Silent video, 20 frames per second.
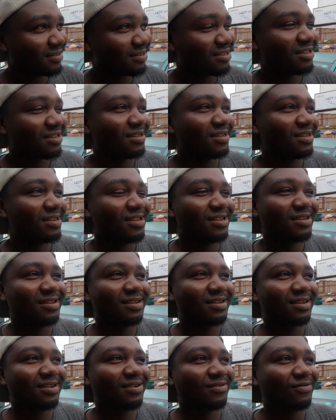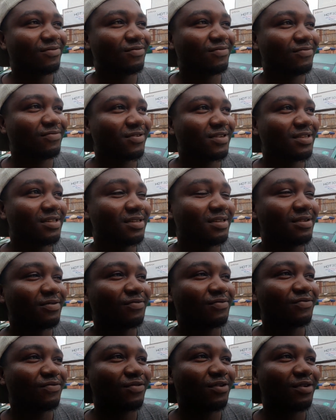Okay, for
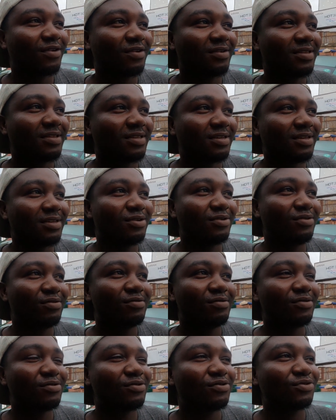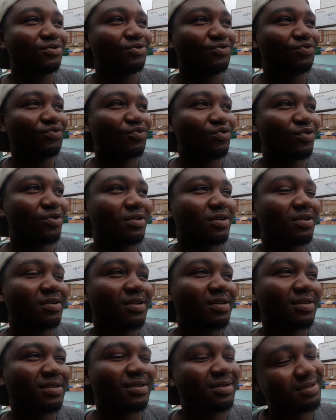the good one.
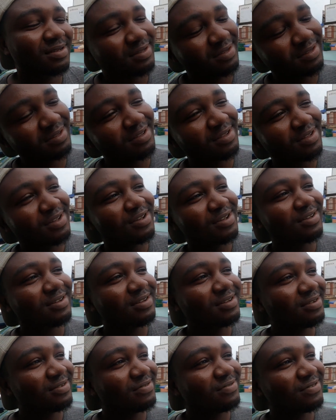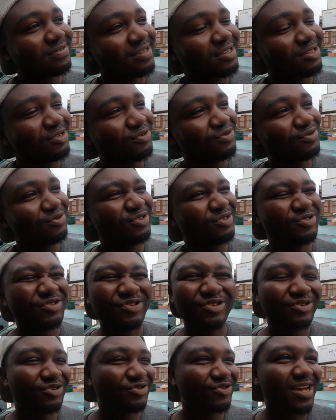Okay, for the good.
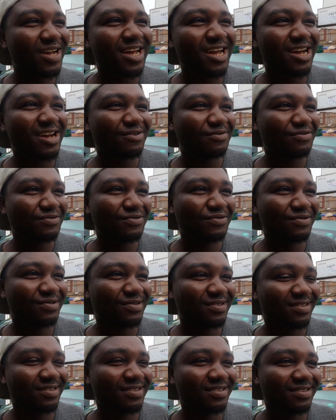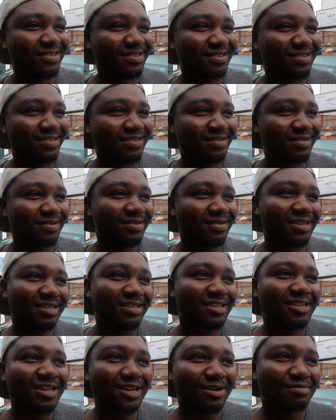Do I have? I
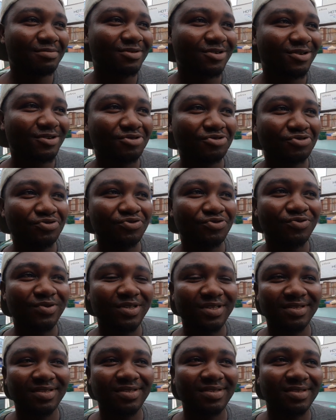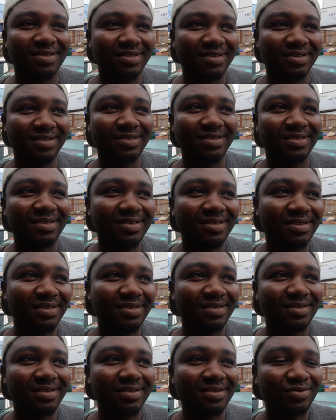think I'm just cool with
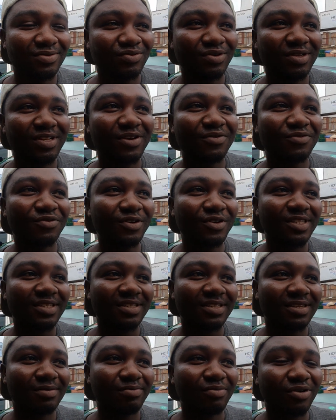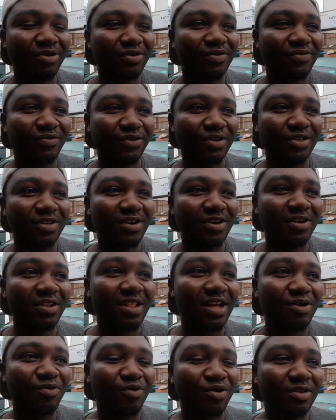everything. But for the
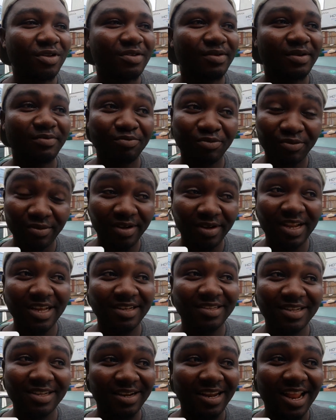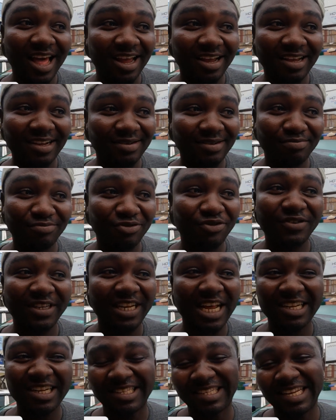other ones, let's say like
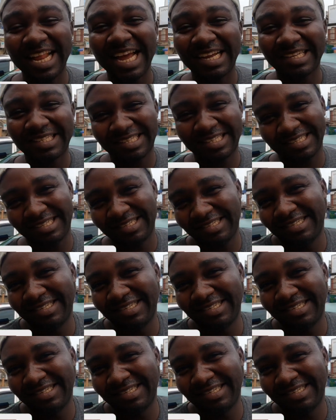moving at night.